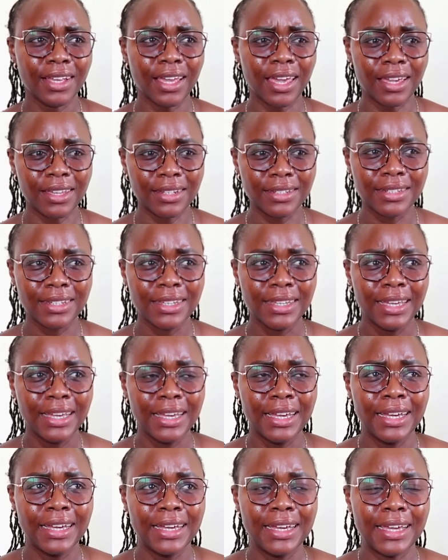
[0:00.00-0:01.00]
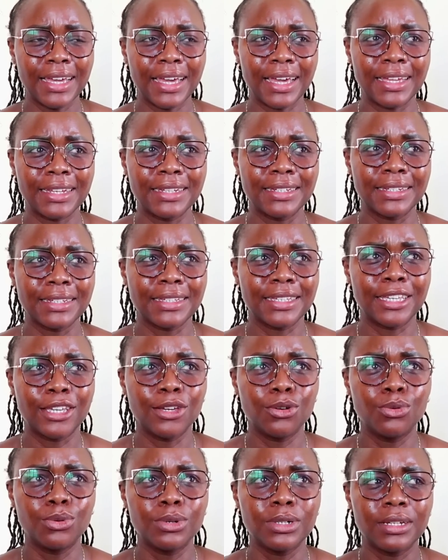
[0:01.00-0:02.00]
And I
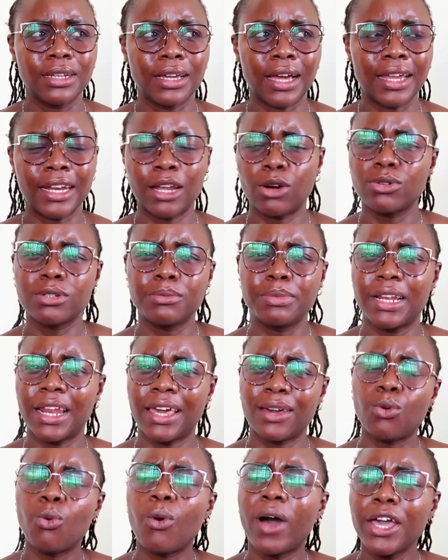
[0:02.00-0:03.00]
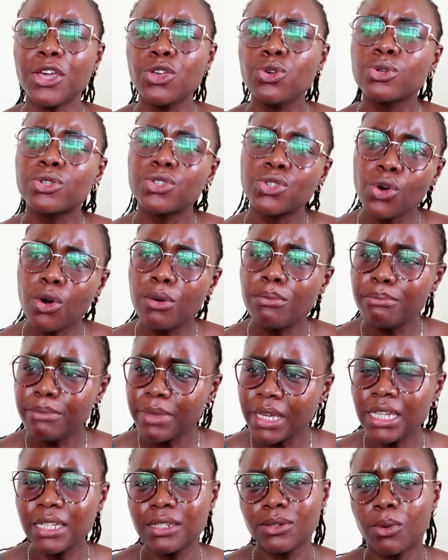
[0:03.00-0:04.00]
would be like, why are you so
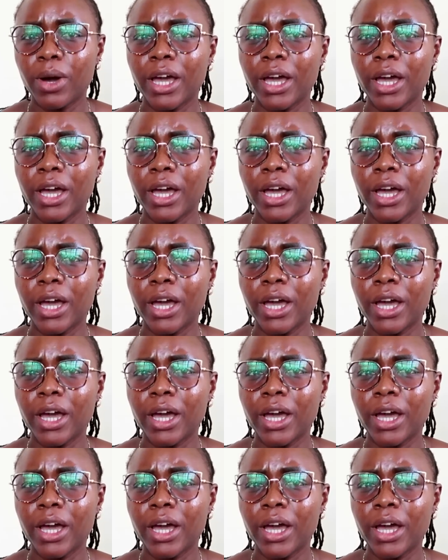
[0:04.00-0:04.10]
mean?